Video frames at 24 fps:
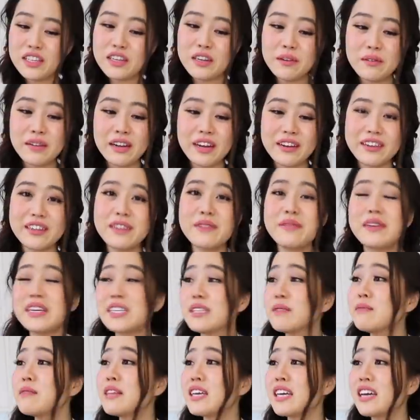You know what? I'm going to
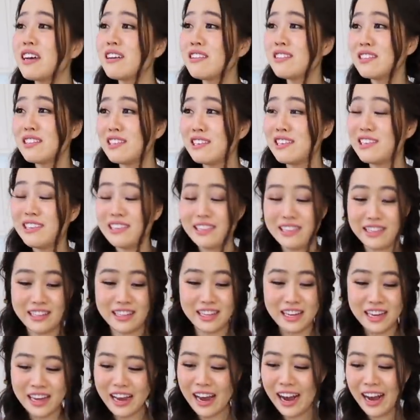make something else.
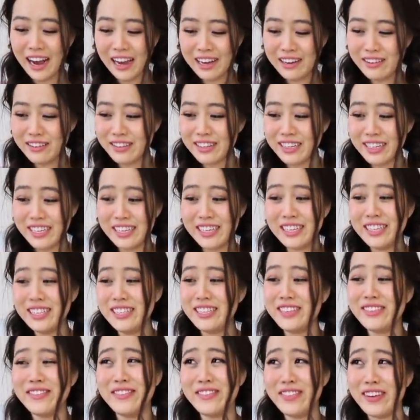I don't need
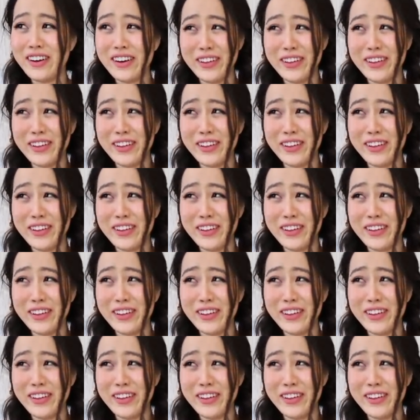to